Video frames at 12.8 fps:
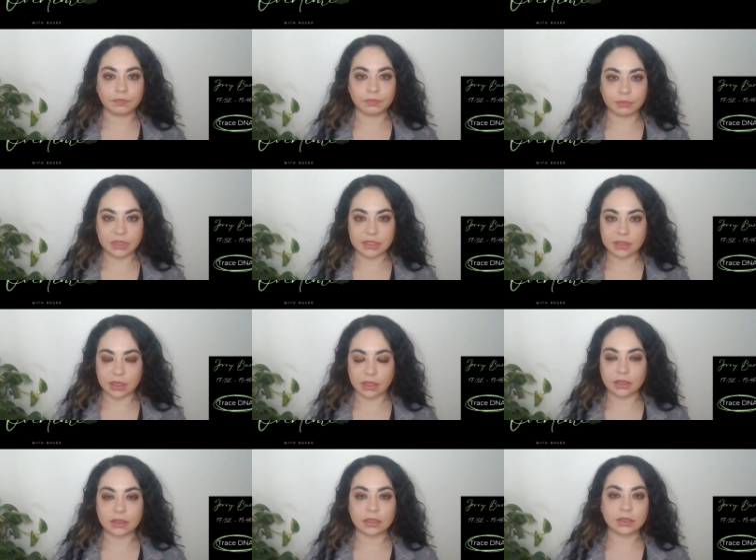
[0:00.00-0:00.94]
be
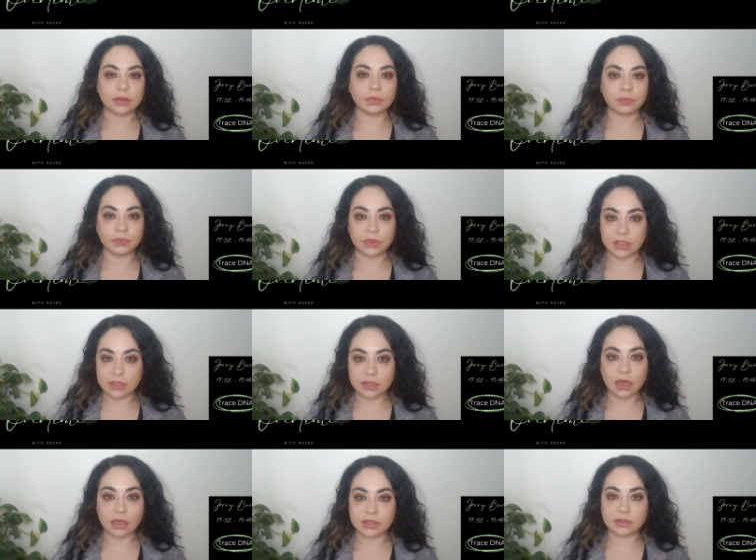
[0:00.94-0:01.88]
saying that these
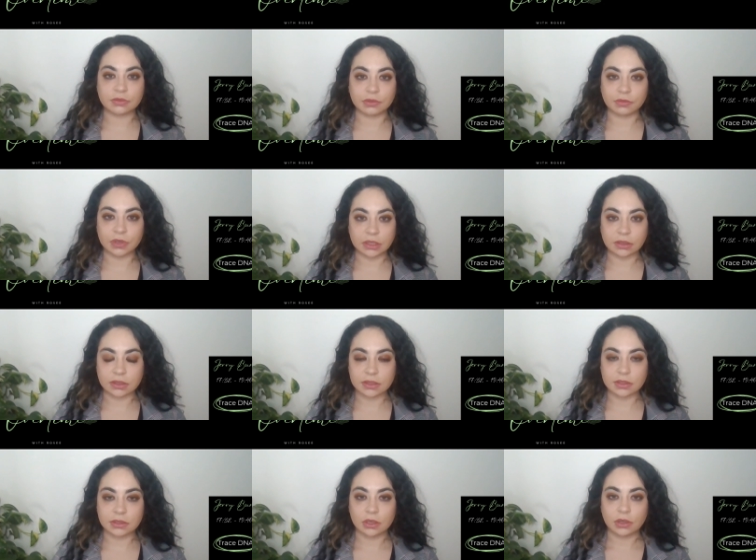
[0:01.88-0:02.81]
kinds of
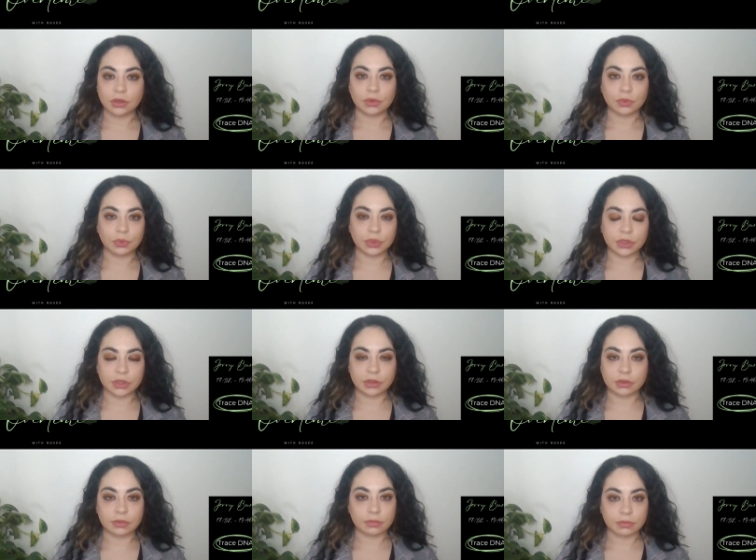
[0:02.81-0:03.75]
events
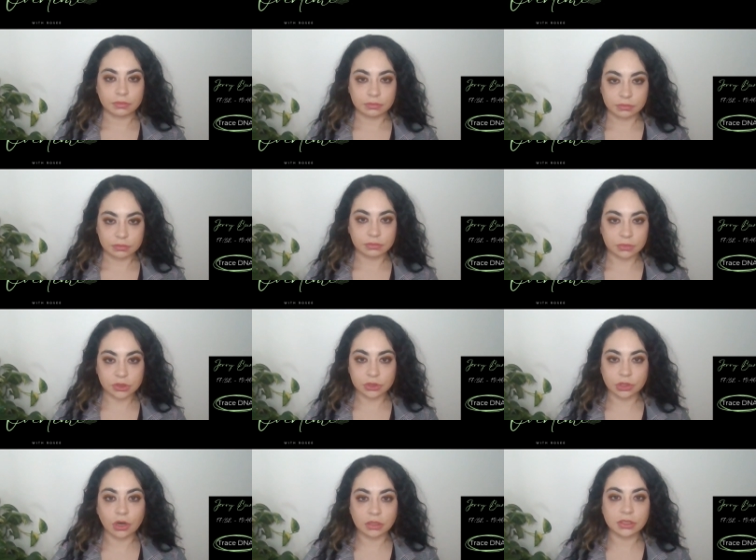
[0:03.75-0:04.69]
with
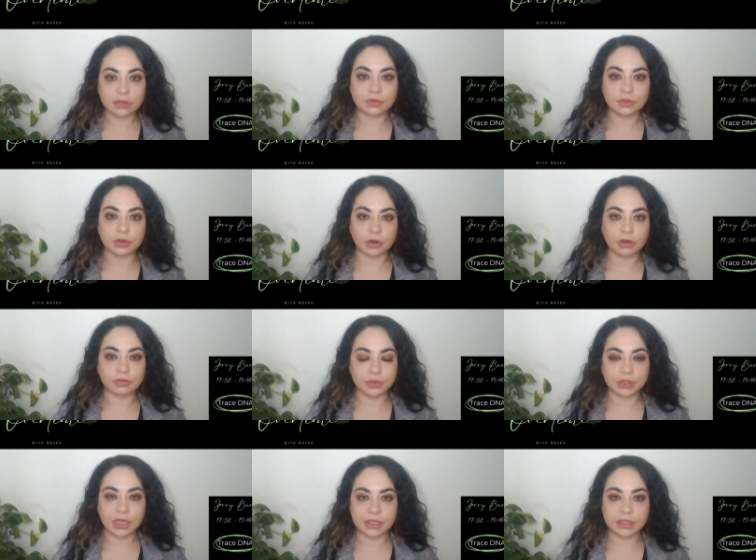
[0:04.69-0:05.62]
transfer of
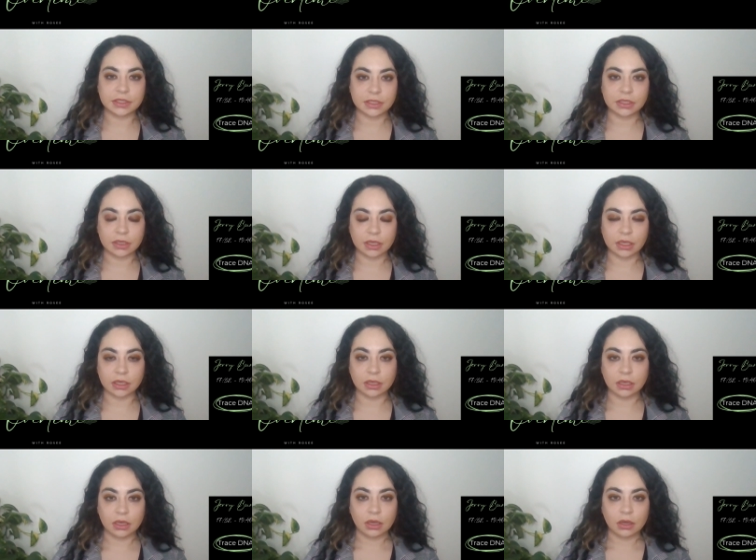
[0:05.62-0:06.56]
trace
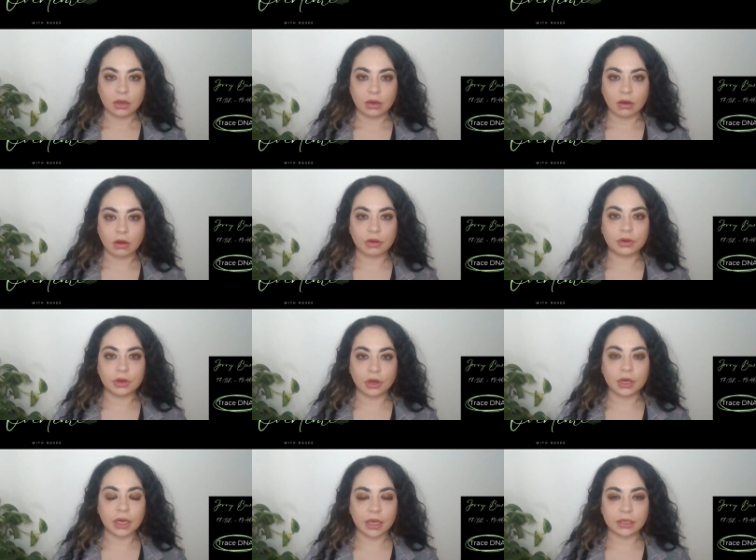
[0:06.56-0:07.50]
DNA are
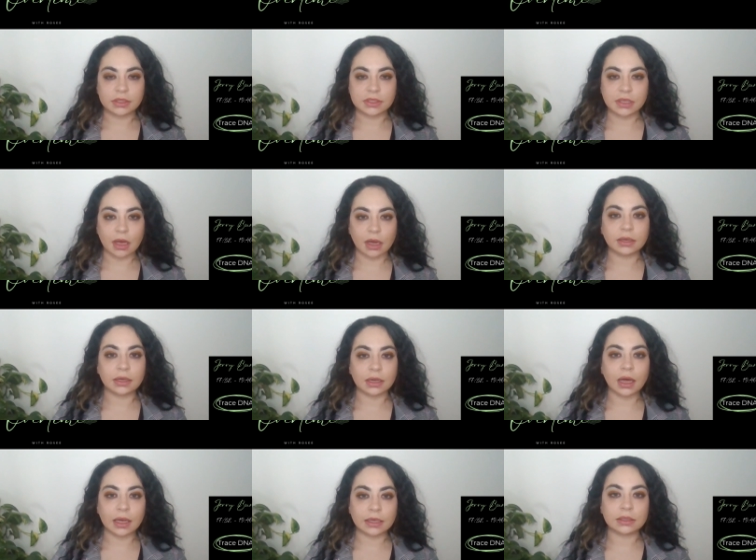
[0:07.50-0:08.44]
not as
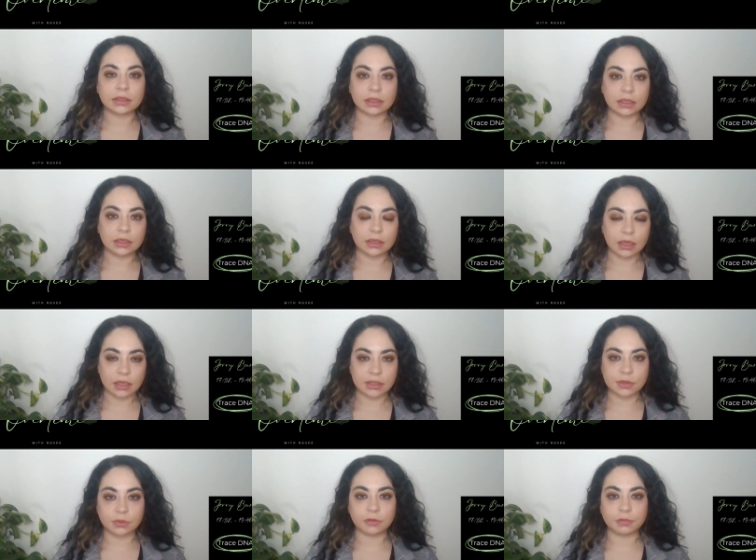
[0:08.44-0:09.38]
unlikely
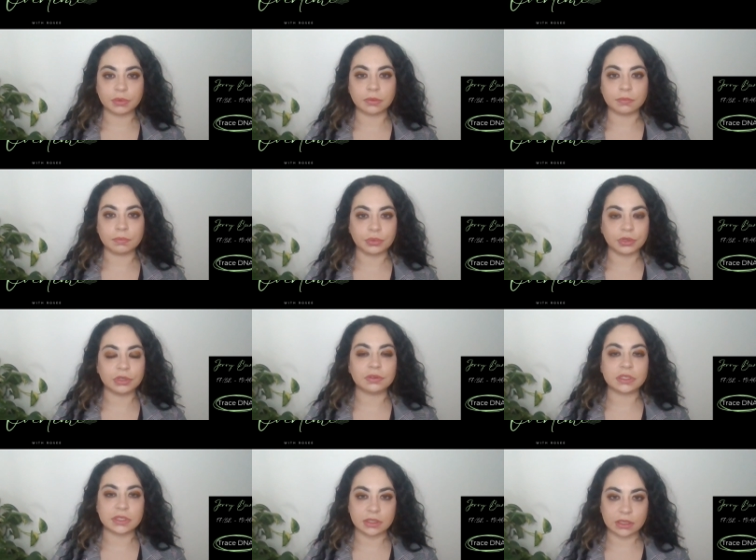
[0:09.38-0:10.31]
as we've been
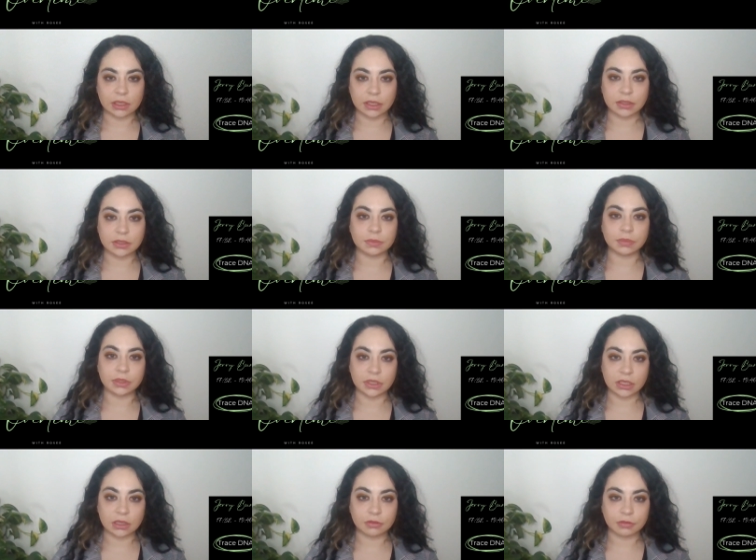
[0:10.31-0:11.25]
previously led to
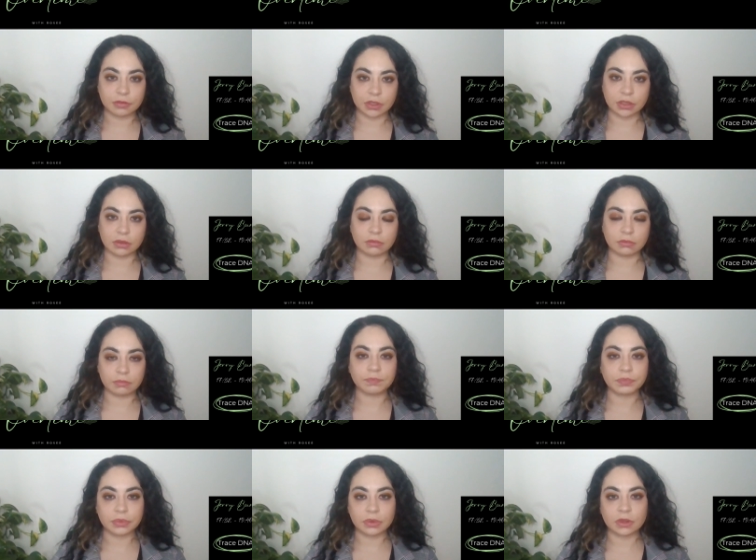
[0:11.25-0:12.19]
believe in
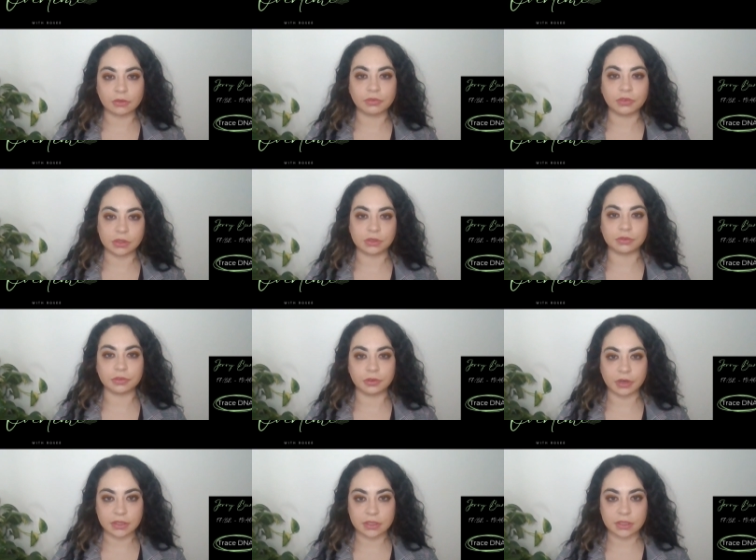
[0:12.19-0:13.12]
the field of
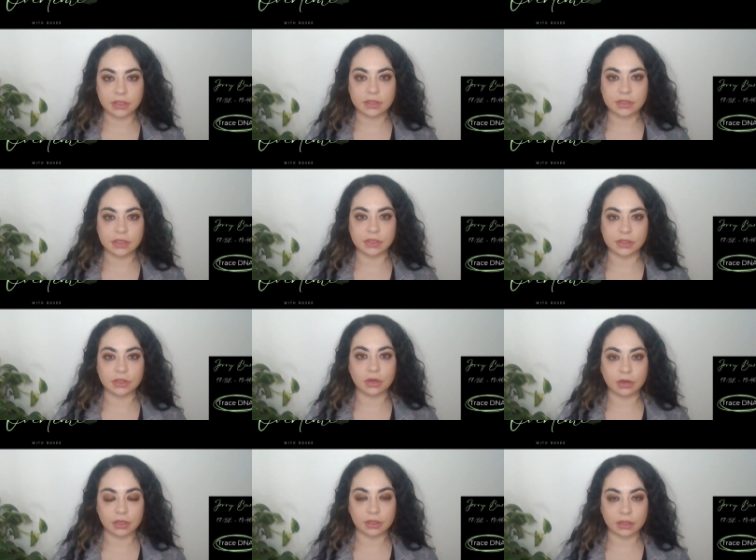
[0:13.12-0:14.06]
forensics
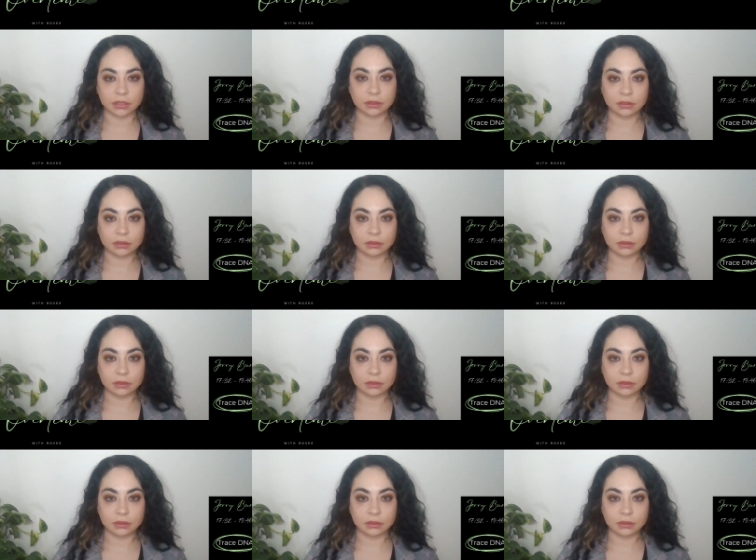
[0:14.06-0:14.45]
historically.